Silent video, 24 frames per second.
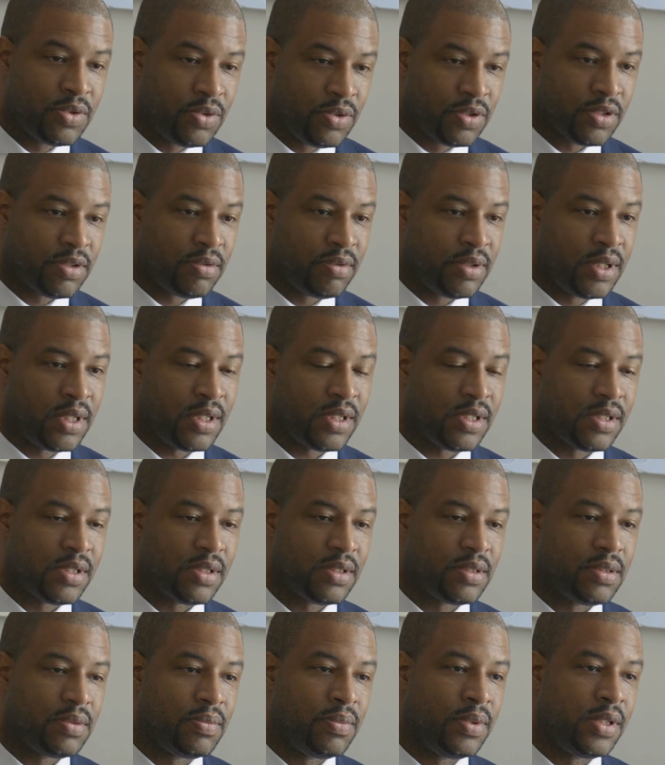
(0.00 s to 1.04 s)
growth rates,
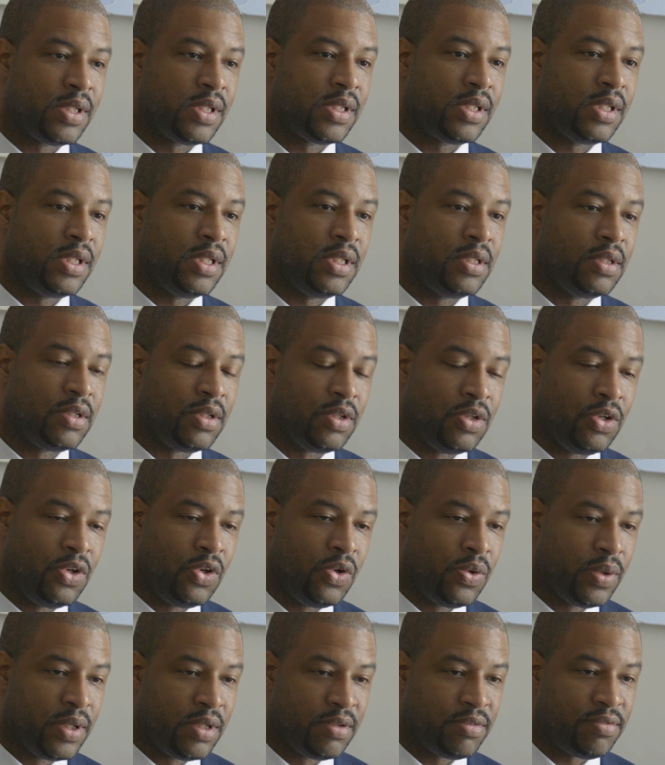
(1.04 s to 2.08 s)
we're seeing
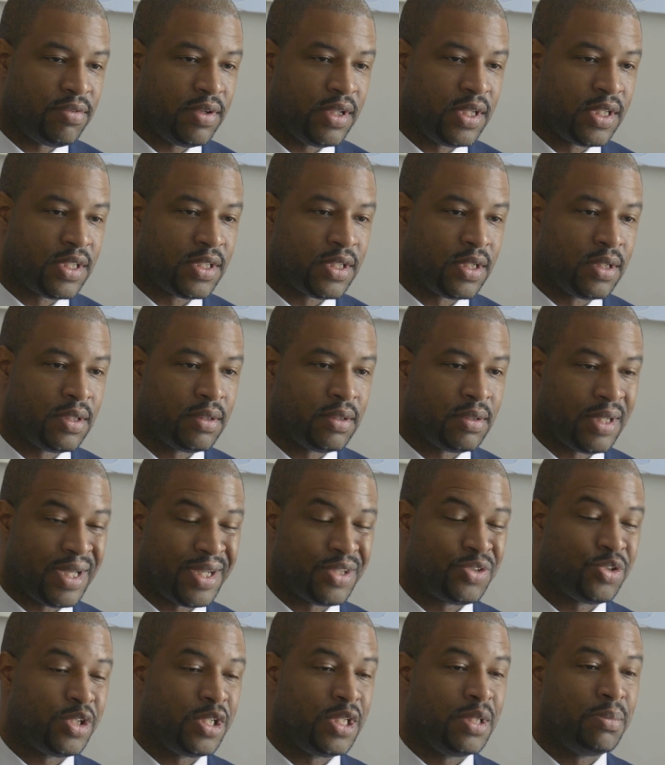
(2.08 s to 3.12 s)
low inflation,
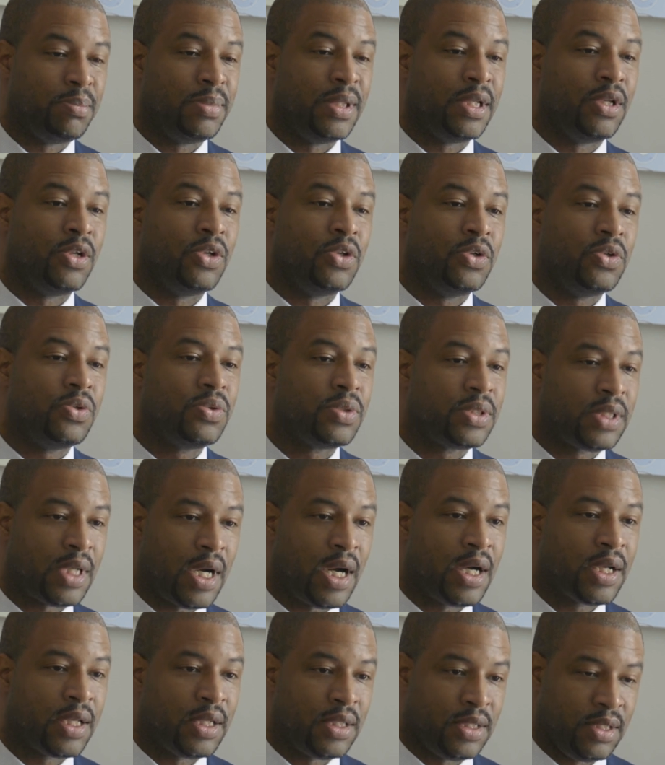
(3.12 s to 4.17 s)
actually below
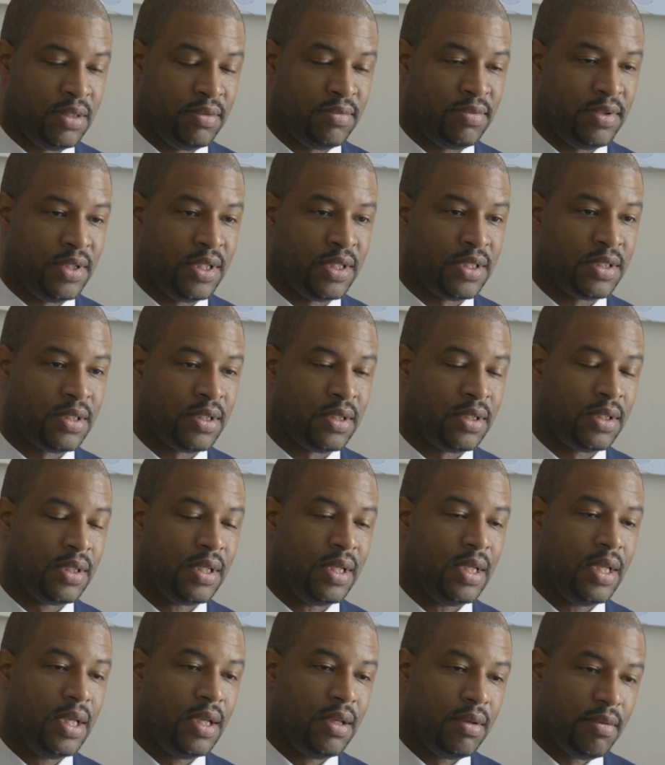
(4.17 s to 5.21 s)
target inflation,
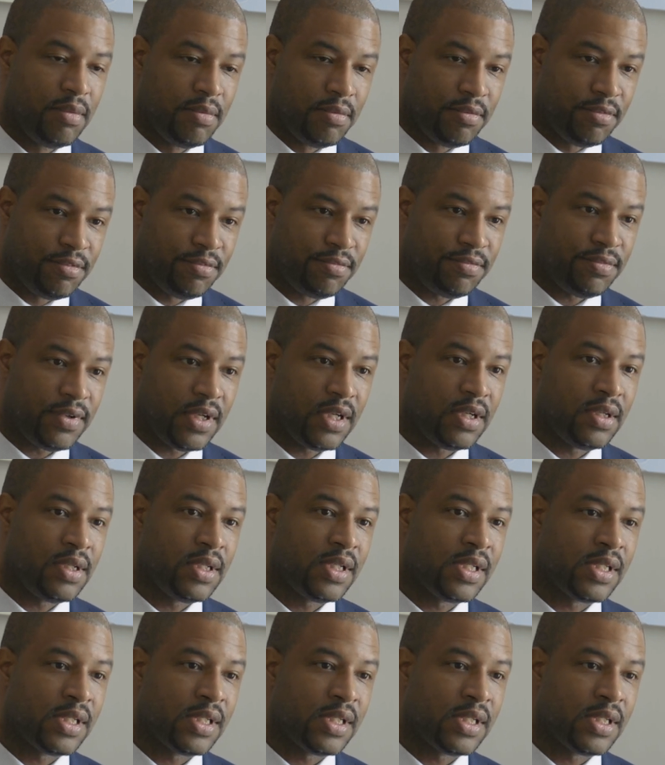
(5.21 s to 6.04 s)
fairly